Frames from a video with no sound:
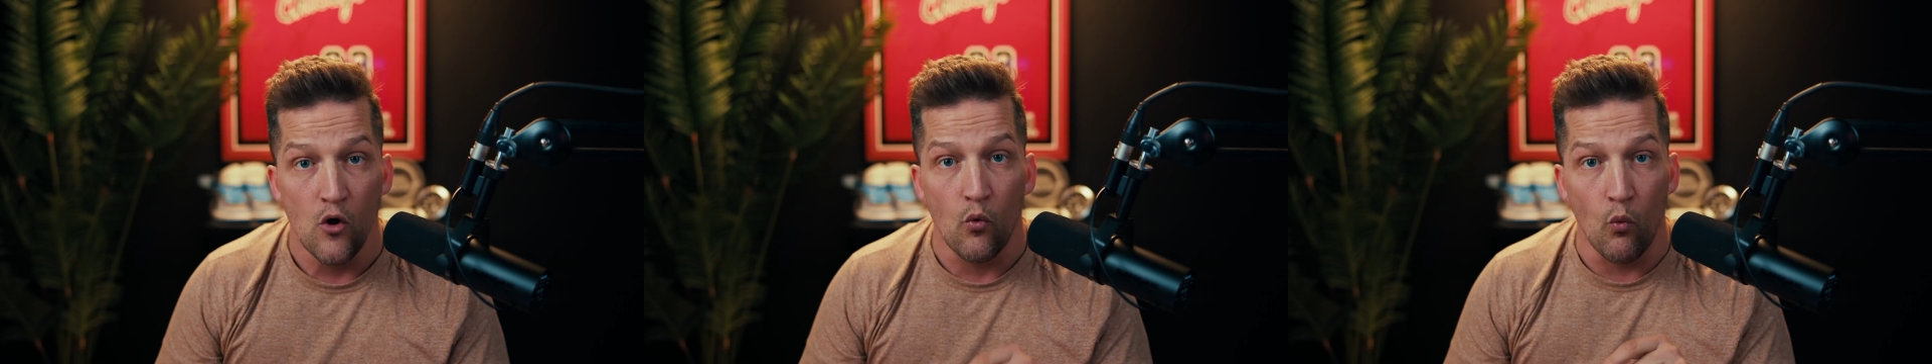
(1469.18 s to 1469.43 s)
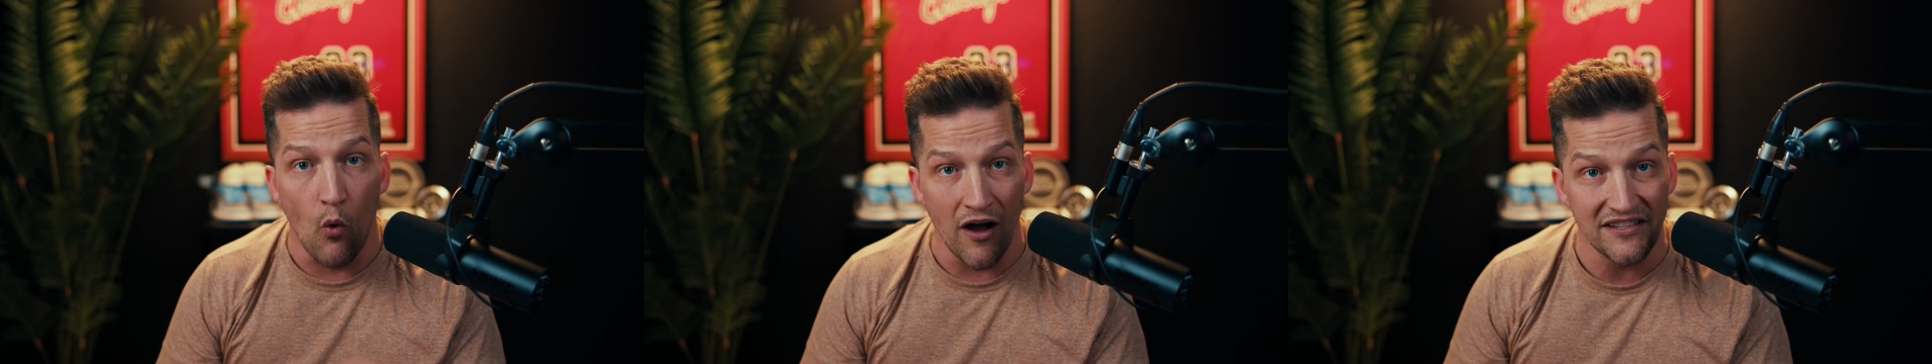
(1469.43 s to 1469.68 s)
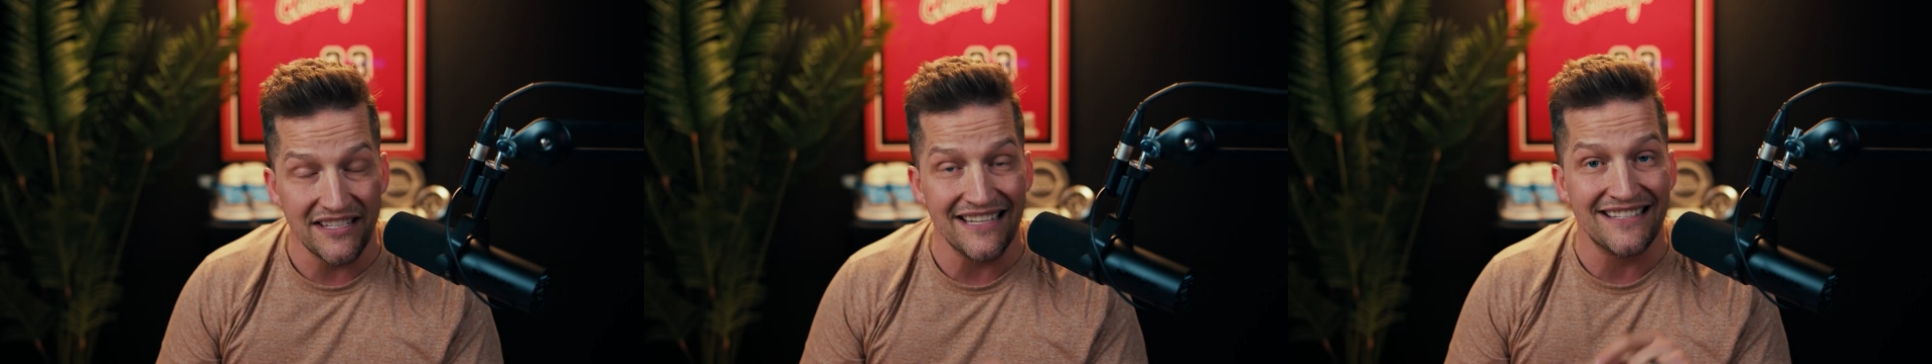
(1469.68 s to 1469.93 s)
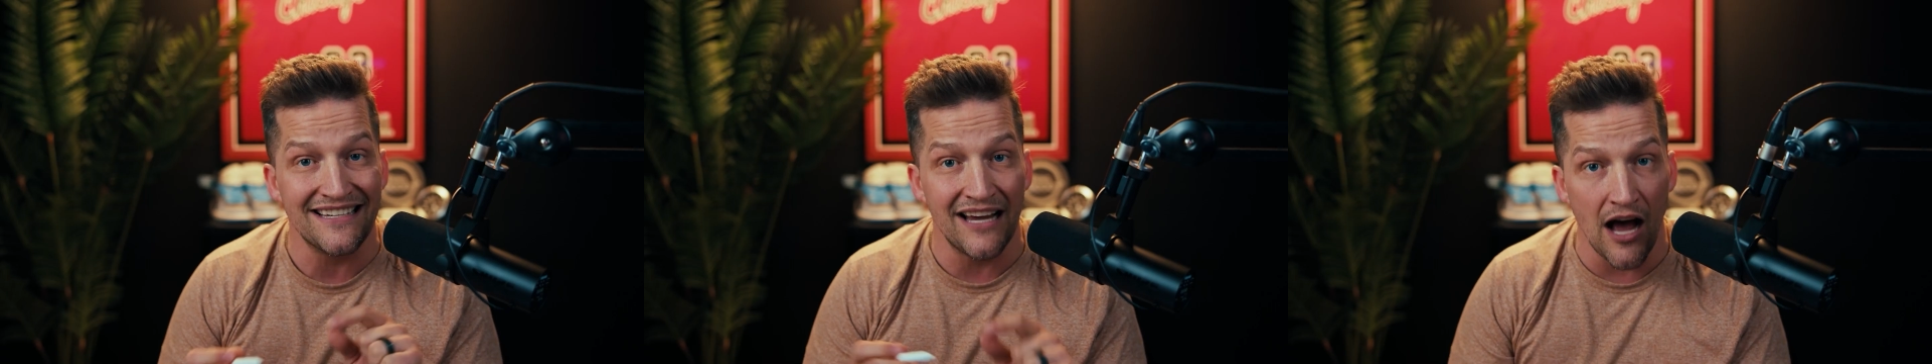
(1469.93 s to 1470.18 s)
Once
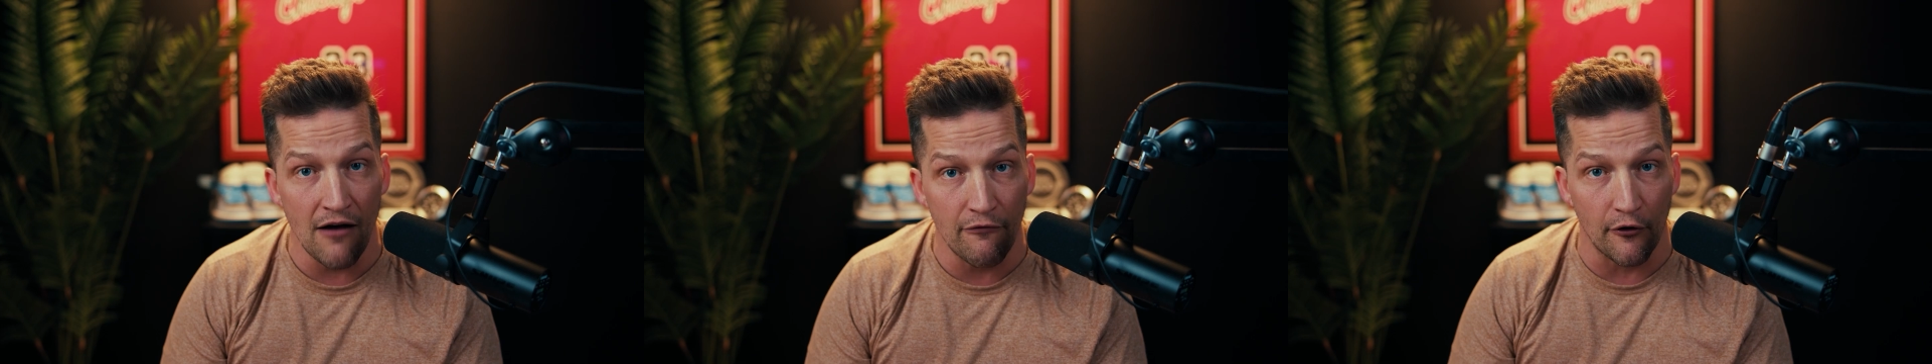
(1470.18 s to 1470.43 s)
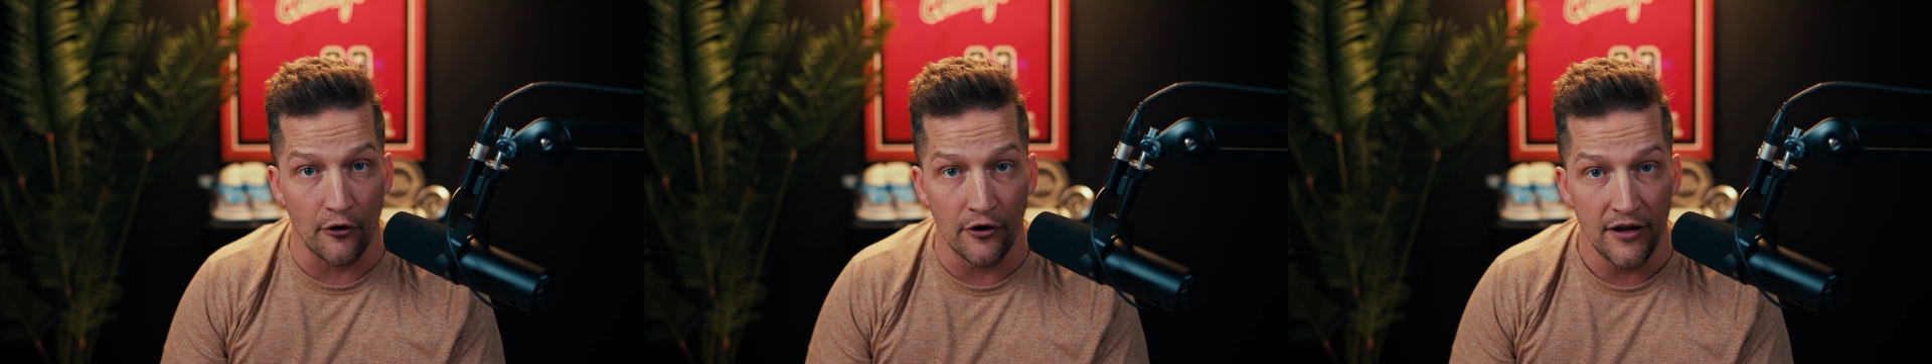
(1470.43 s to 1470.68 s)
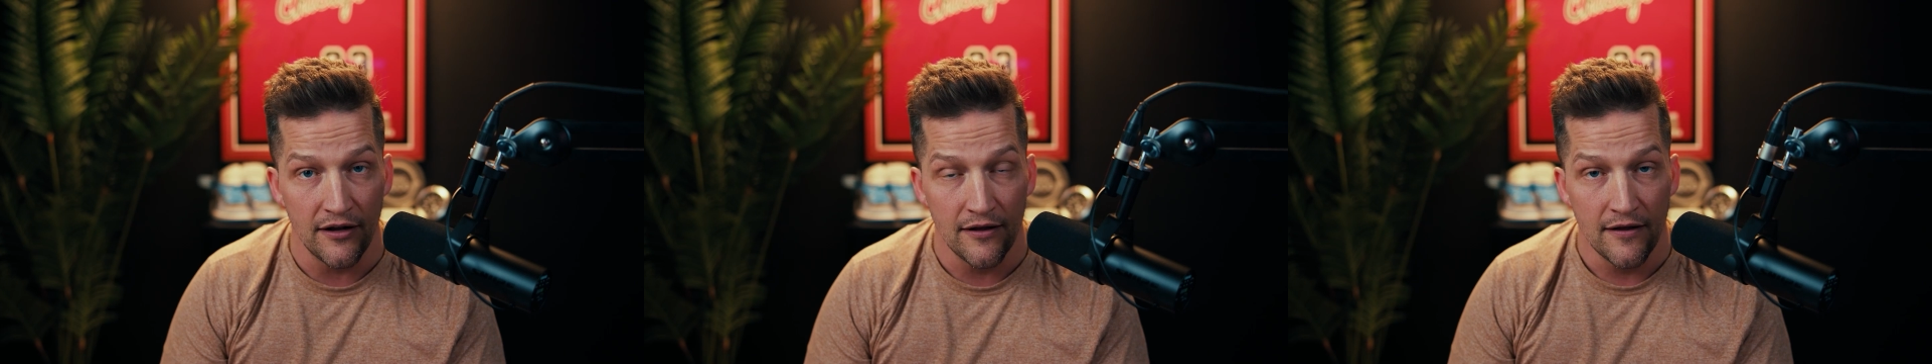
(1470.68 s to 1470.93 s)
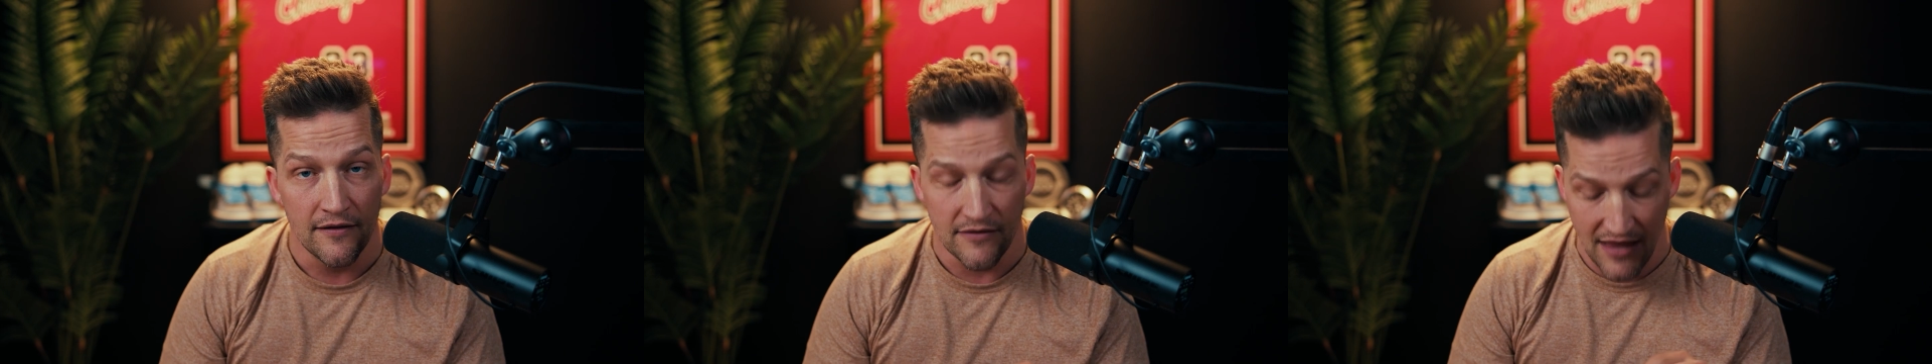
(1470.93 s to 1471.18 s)
it's covered,
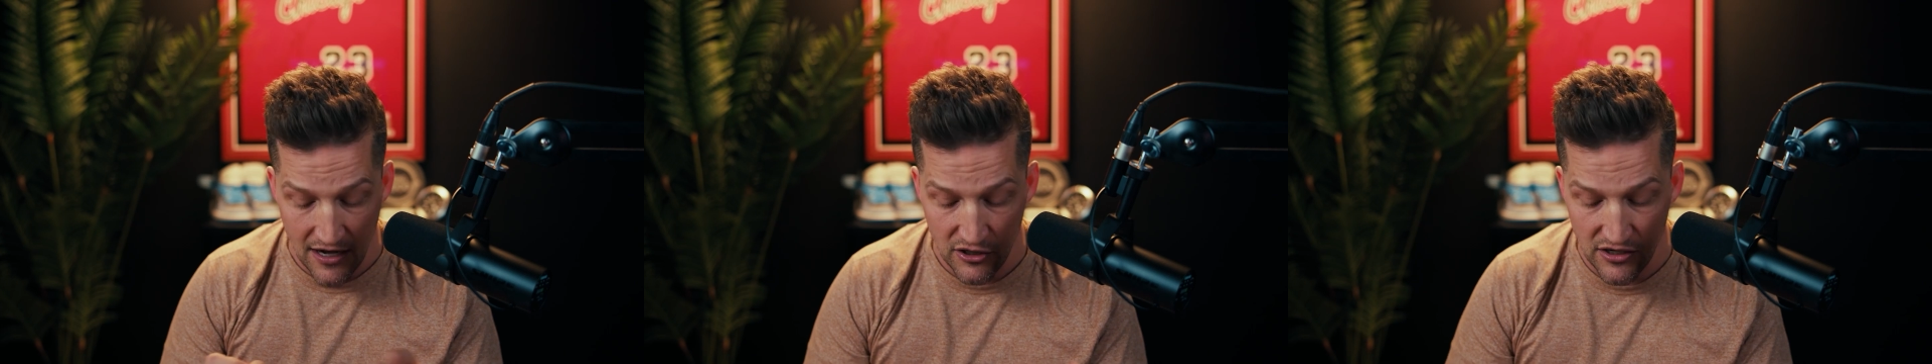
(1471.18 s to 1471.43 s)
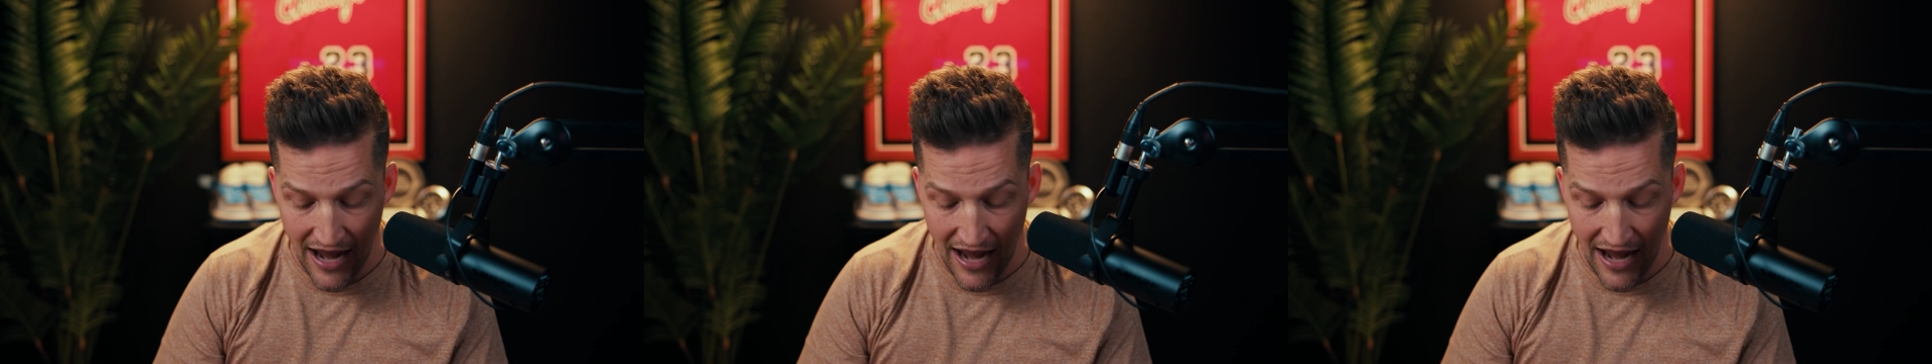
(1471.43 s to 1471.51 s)
then